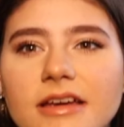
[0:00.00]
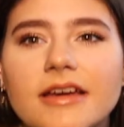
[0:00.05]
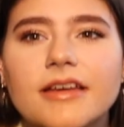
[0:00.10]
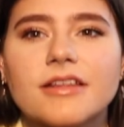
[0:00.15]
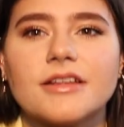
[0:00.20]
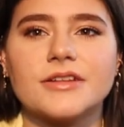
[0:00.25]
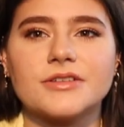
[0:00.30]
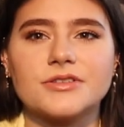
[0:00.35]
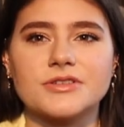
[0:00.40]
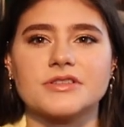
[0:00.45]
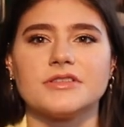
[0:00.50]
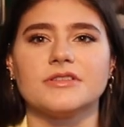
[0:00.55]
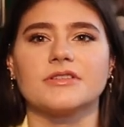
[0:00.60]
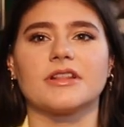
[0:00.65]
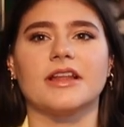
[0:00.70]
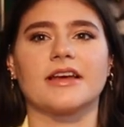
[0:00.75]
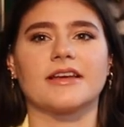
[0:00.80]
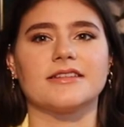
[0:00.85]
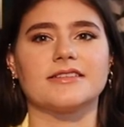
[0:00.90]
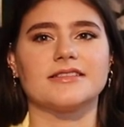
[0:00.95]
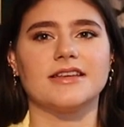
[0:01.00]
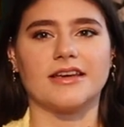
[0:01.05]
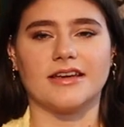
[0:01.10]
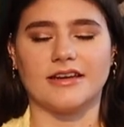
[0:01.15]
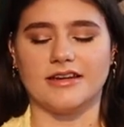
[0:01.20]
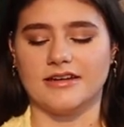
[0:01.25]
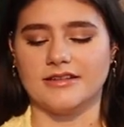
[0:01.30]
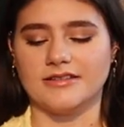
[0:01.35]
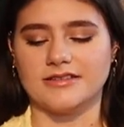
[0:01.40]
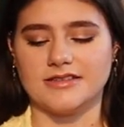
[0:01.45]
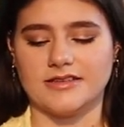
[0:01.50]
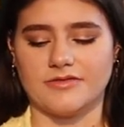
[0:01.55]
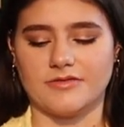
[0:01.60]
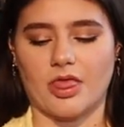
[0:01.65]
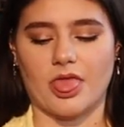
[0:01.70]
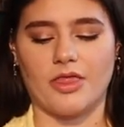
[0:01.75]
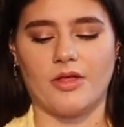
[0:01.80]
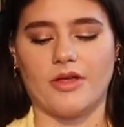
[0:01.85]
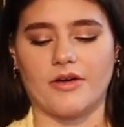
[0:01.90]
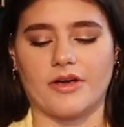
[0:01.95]
Okay, that just looked like a second.
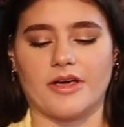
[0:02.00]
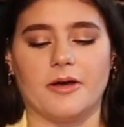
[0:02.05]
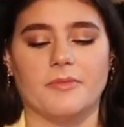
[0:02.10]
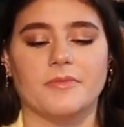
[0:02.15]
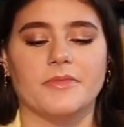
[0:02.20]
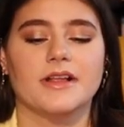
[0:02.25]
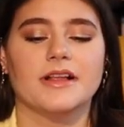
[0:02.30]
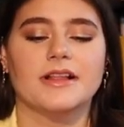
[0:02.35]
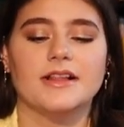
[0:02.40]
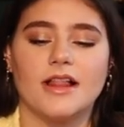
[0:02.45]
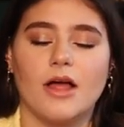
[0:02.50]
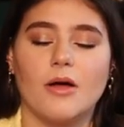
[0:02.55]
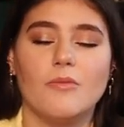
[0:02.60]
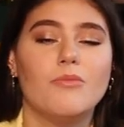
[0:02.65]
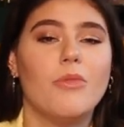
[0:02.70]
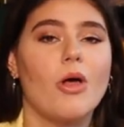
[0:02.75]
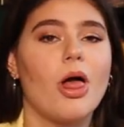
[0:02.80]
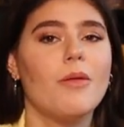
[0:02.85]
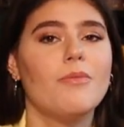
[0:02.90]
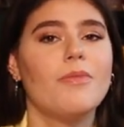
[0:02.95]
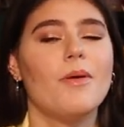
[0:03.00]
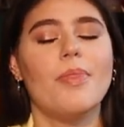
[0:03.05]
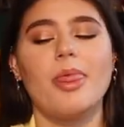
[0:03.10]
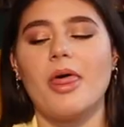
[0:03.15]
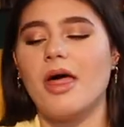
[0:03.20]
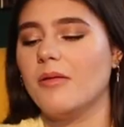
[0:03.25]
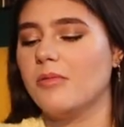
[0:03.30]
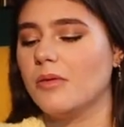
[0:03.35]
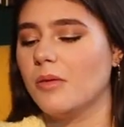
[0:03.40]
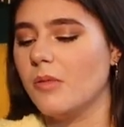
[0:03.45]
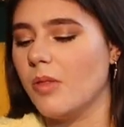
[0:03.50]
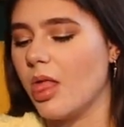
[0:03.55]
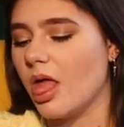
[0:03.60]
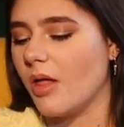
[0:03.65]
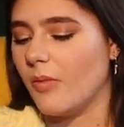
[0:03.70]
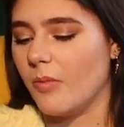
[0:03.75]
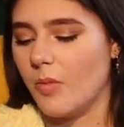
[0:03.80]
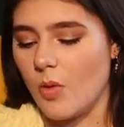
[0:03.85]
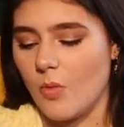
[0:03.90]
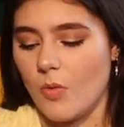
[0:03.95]
Okay. Blah, blah, blah, blah,
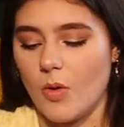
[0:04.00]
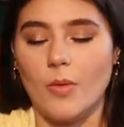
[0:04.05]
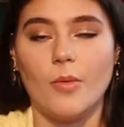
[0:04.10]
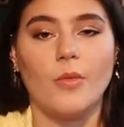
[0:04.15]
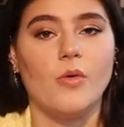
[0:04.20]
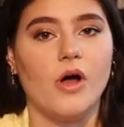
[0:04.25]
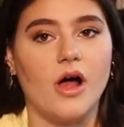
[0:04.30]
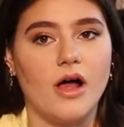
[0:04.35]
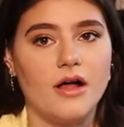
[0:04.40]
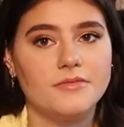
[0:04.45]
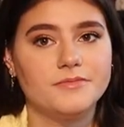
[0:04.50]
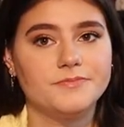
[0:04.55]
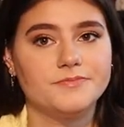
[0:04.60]
blah, blah, blah.